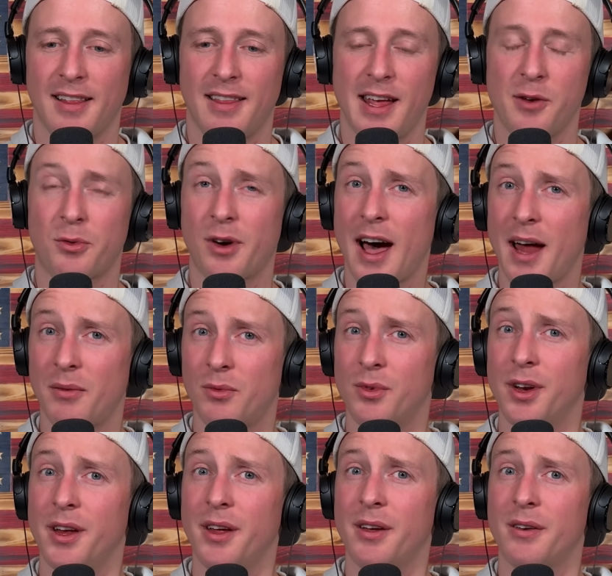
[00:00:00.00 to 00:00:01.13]
They rot
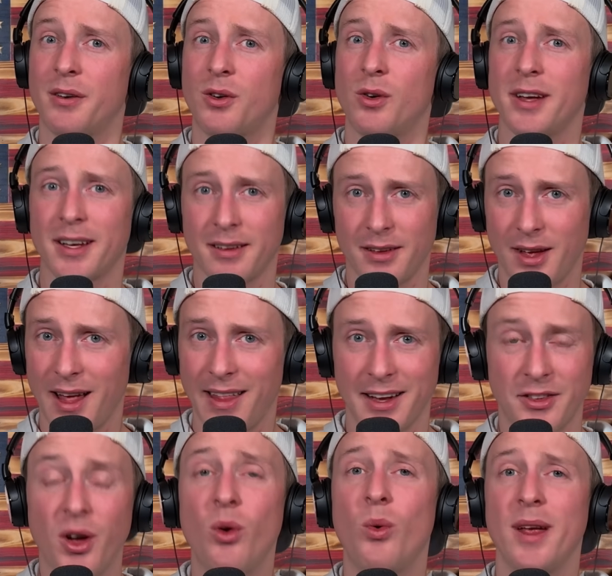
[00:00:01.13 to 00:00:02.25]
real quick. You got like
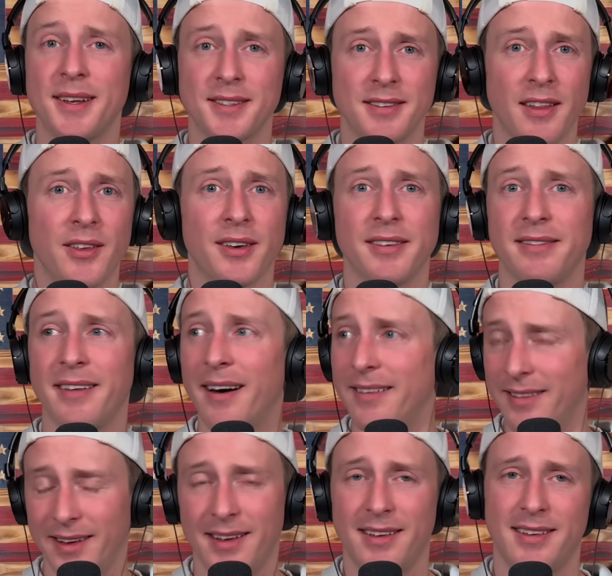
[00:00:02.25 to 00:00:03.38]
2 weeks and then they're done.
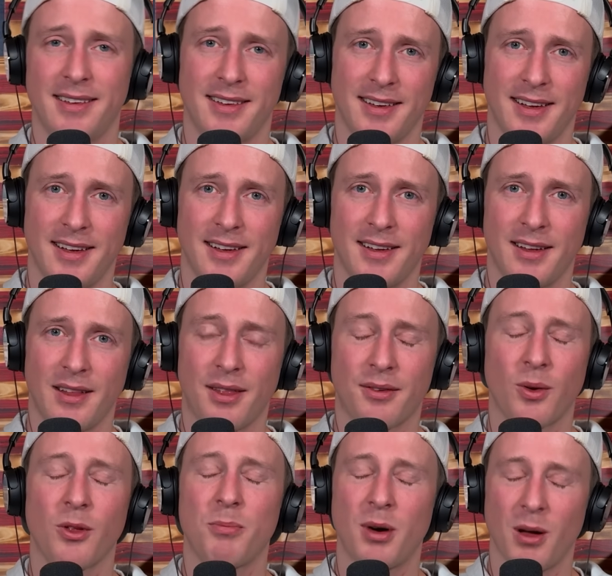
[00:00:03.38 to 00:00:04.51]

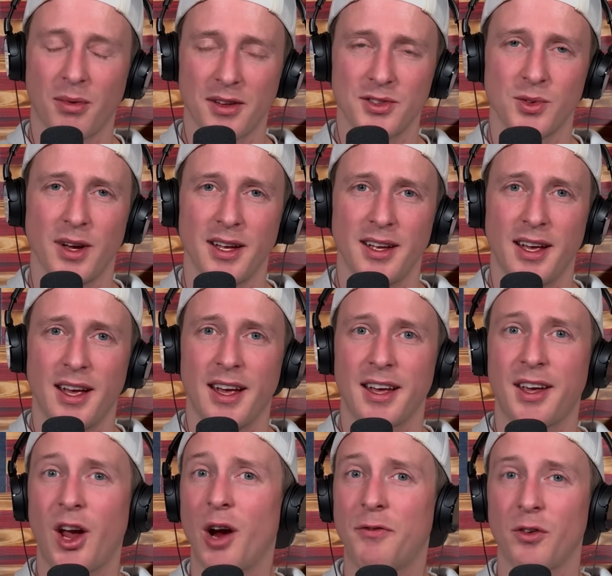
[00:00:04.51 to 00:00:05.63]
Throw the pumpkins away.
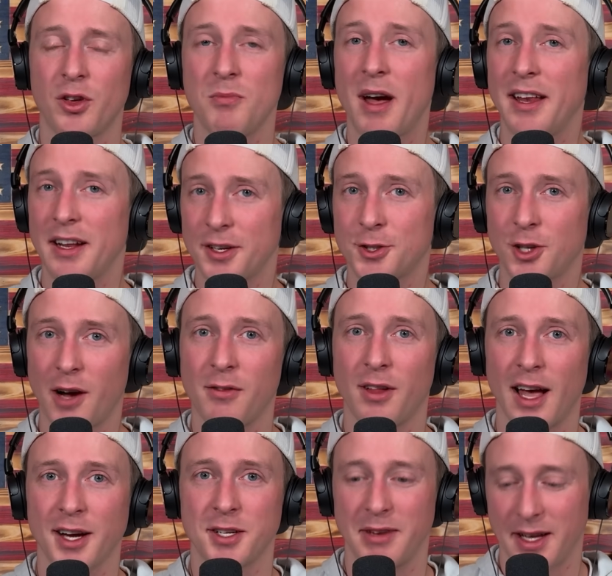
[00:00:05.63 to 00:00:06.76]
Careful, you might need a shovel
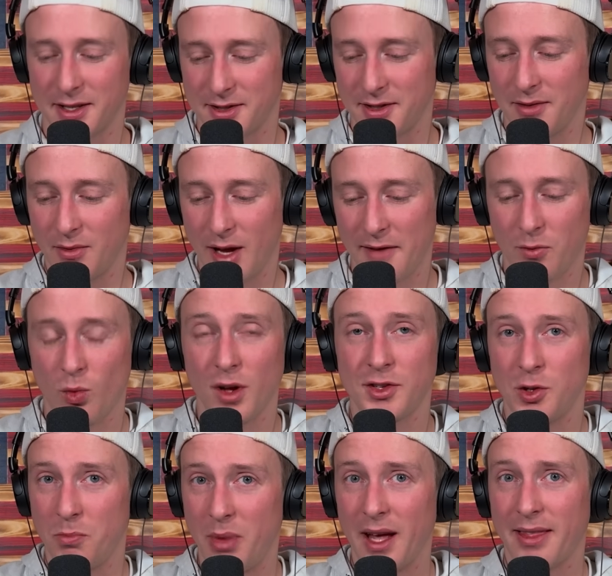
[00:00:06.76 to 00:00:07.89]
actually, because if once
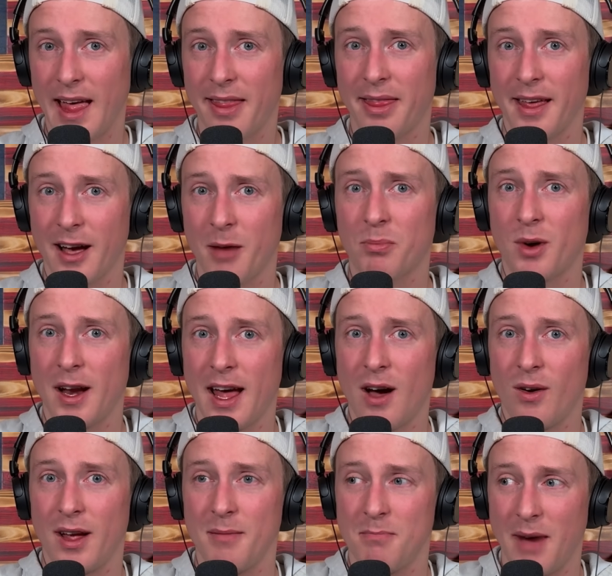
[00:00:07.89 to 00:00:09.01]
you pick that thing up right
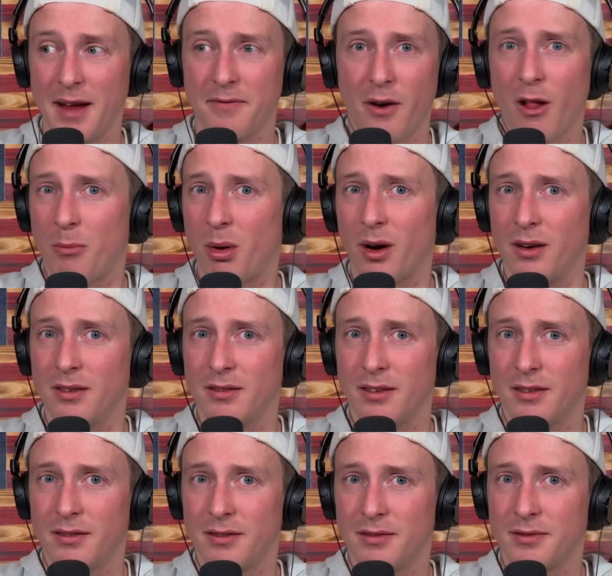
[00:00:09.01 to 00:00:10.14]
now, it might fall apart.
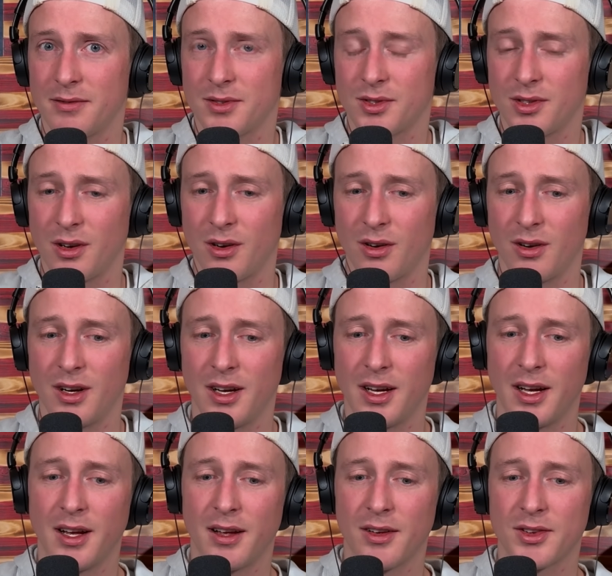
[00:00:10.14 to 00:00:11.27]
So
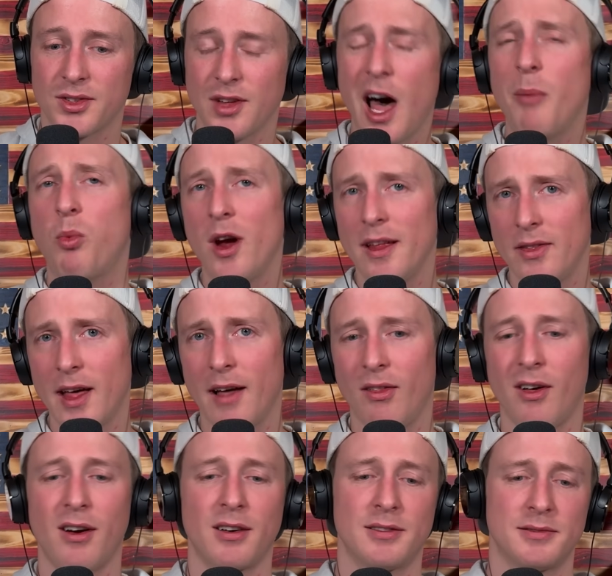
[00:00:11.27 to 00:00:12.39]
stop waiting that
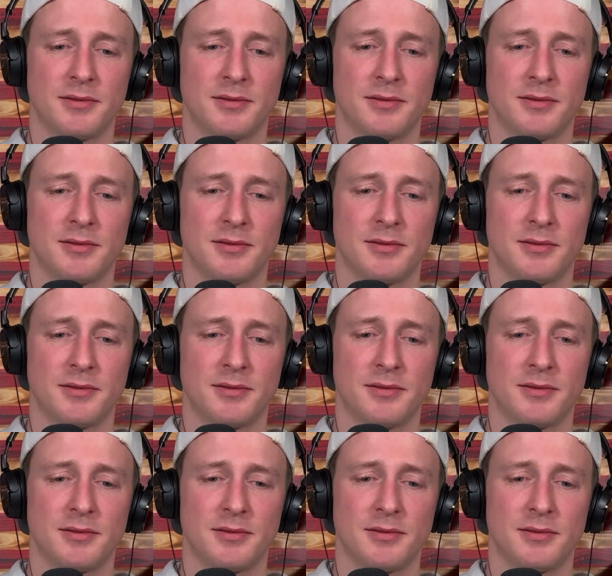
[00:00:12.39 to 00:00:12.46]
long.